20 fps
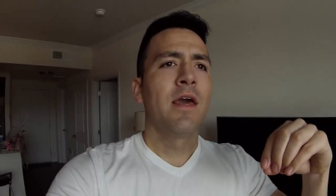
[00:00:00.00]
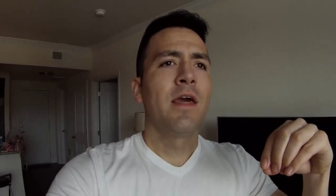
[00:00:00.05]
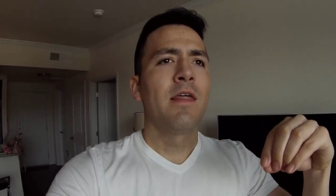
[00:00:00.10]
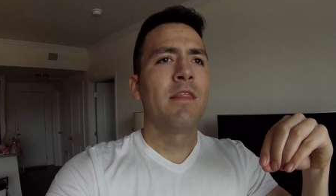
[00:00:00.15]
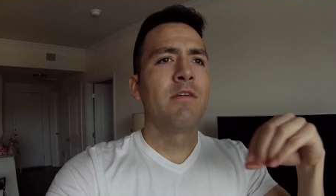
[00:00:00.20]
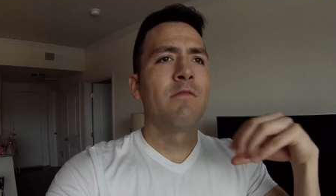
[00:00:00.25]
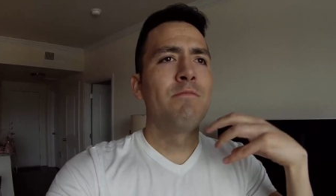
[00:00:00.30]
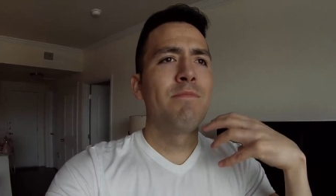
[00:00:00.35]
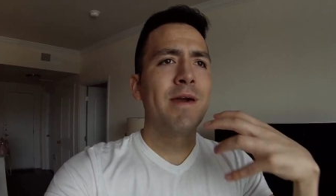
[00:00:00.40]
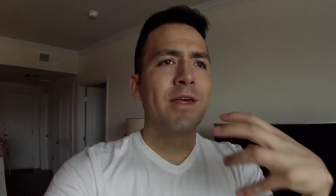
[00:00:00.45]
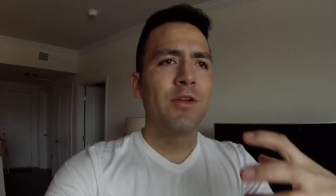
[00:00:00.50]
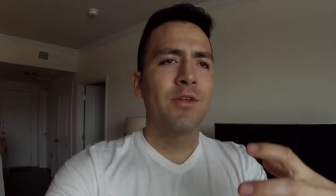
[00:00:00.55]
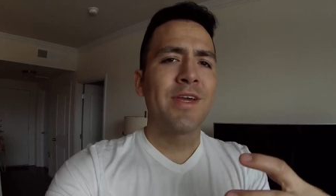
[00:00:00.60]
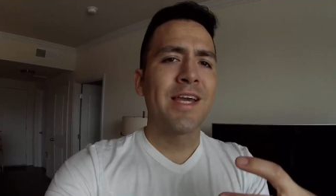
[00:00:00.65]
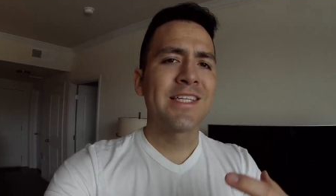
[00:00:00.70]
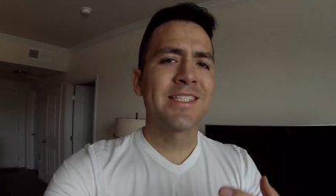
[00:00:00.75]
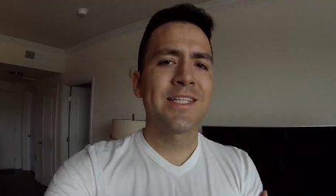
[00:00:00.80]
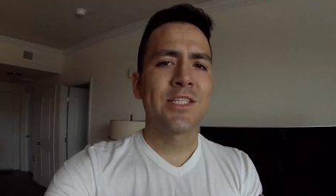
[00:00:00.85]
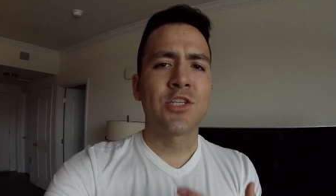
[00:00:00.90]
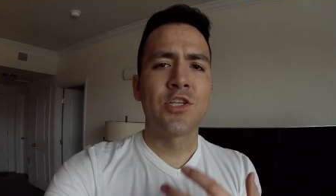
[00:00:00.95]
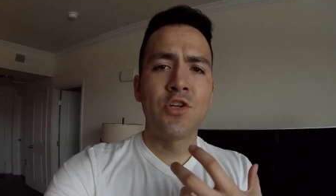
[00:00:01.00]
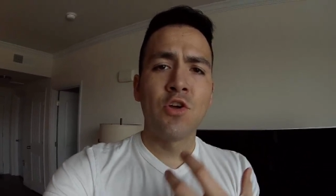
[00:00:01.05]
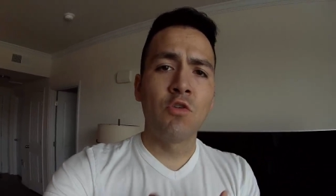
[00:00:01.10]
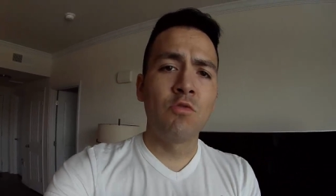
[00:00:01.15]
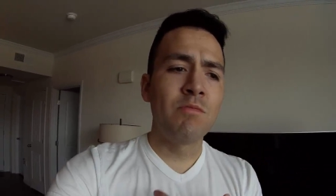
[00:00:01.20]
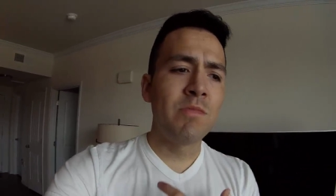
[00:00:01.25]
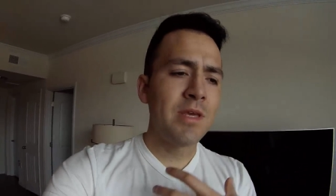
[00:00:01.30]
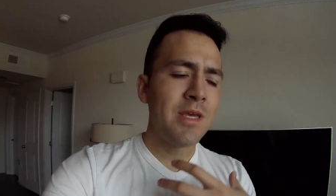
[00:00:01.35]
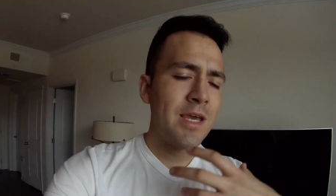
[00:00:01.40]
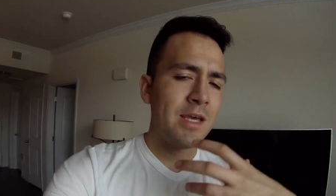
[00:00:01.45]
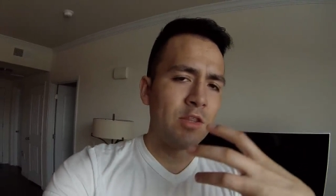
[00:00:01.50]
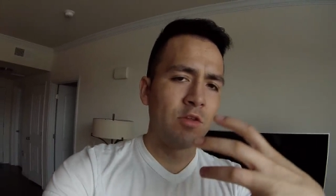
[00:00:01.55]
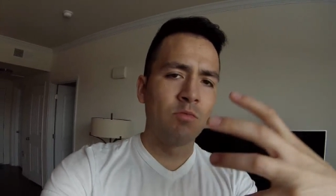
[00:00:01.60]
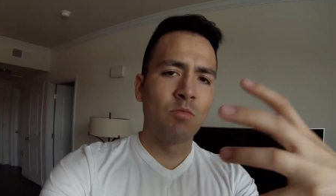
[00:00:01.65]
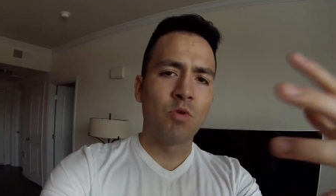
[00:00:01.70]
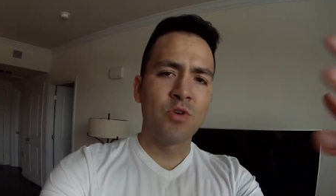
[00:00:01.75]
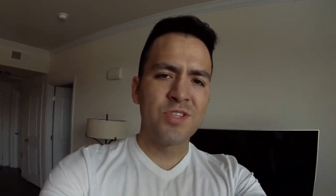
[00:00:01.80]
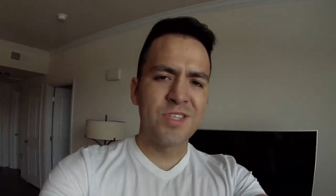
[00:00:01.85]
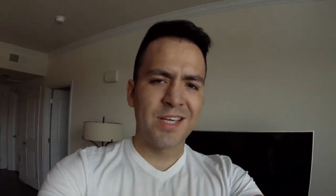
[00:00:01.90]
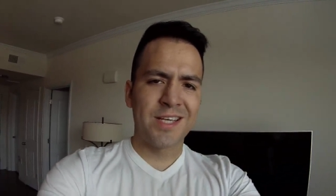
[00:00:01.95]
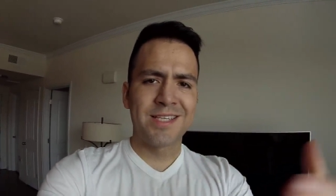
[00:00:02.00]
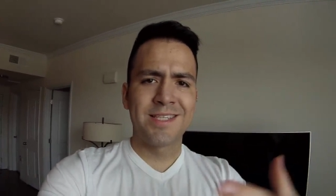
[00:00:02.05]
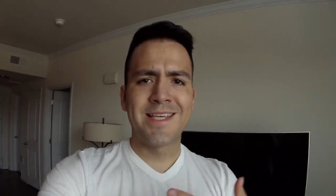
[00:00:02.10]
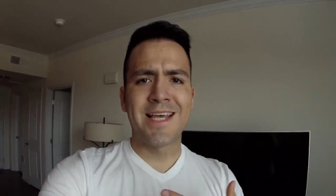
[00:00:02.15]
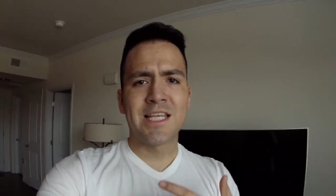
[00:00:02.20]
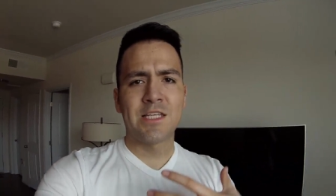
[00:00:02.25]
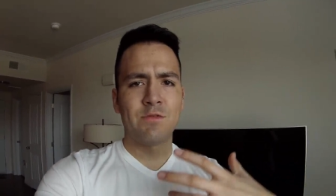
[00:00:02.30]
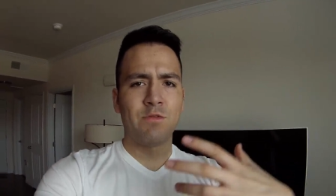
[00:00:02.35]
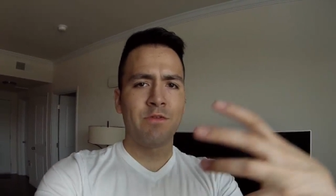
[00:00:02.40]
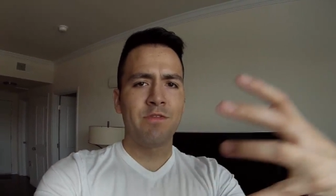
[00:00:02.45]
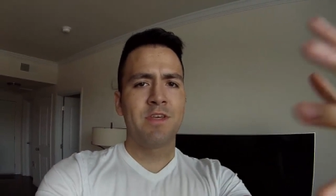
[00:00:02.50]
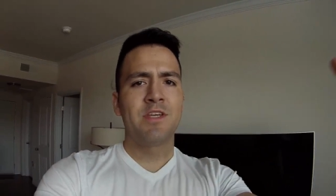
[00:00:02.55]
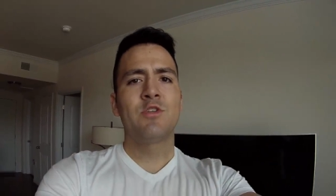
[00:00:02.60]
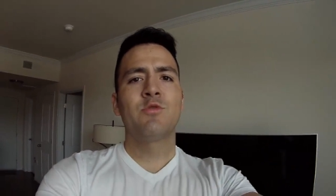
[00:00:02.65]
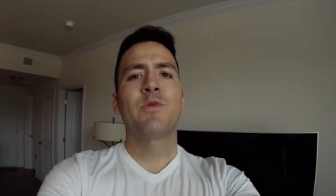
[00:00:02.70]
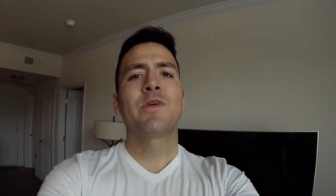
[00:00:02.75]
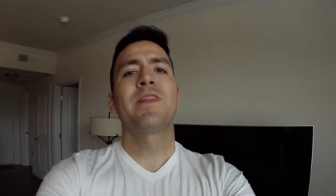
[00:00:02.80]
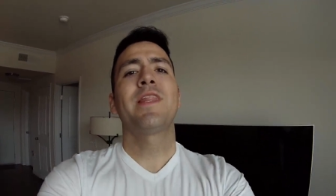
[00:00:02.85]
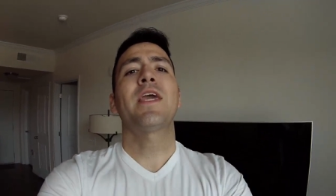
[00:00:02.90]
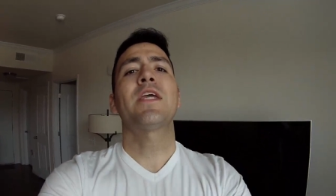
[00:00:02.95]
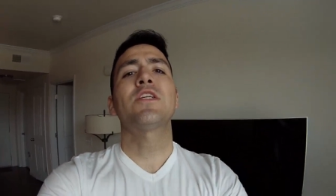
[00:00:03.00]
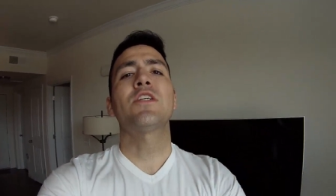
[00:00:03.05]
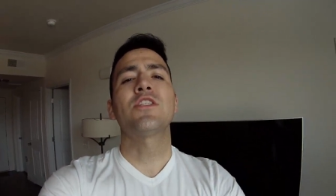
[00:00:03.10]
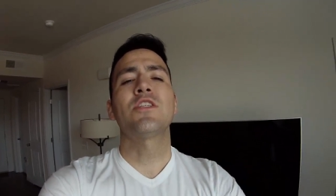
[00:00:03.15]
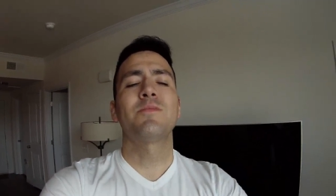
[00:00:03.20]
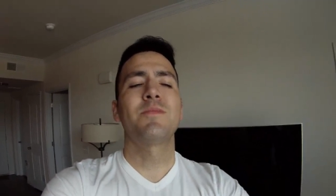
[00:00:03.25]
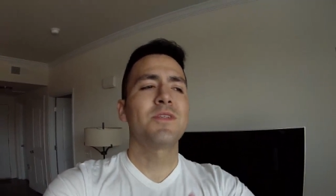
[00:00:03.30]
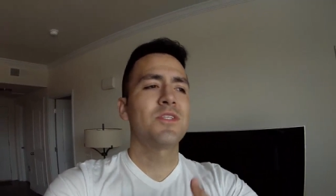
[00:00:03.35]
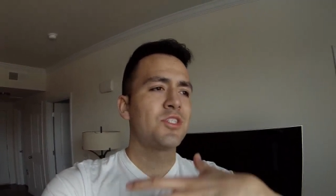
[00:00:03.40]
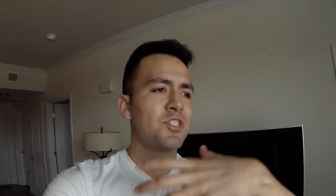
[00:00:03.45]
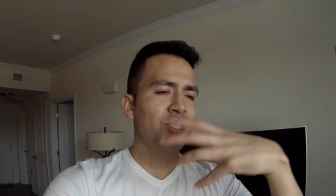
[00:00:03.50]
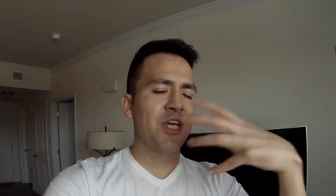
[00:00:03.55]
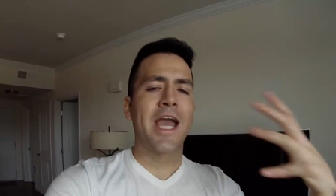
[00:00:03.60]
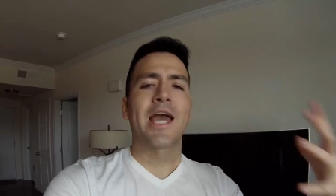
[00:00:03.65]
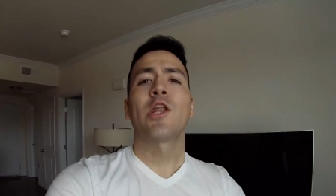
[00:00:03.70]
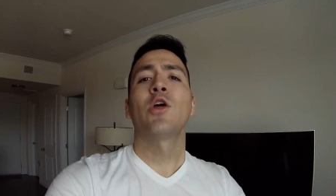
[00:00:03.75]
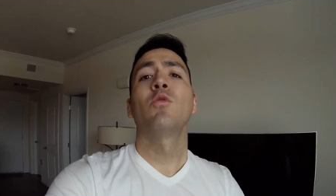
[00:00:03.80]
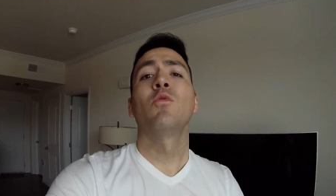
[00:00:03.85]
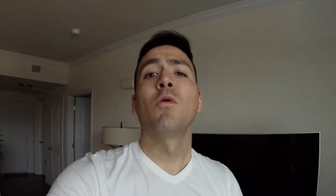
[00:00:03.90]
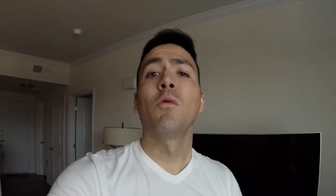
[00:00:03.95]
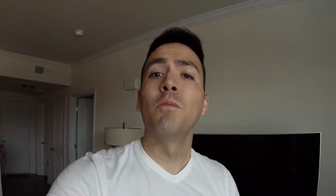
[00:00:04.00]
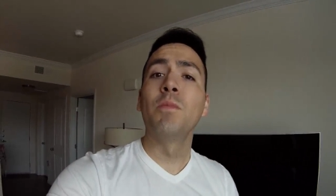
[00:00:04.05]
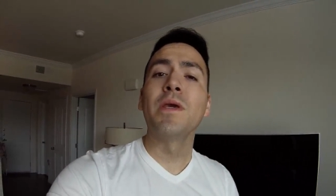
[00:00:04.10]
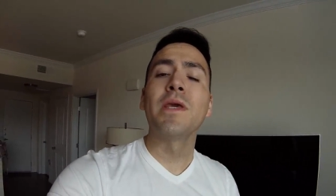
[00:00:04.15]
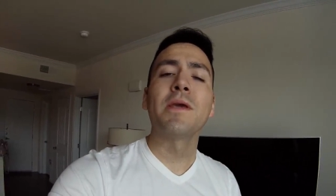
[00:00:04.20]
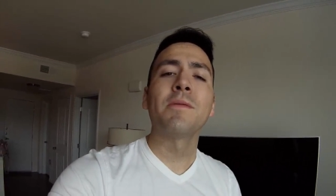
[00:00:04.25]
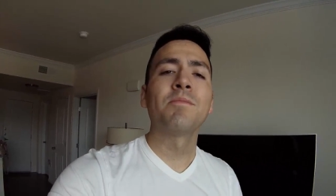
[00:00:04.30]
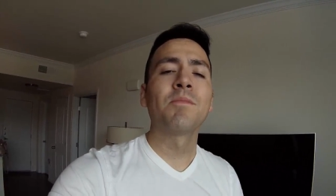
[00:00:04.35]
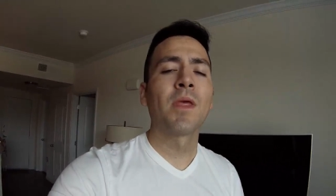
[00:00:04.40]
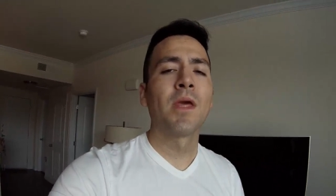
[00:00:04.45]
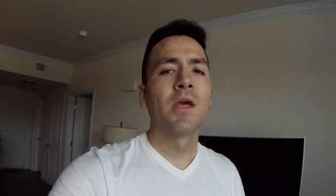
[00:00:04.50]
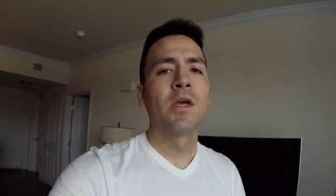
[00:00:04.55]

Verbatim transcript: the better you guys get to know me and the more successful this relationship, this channel will be.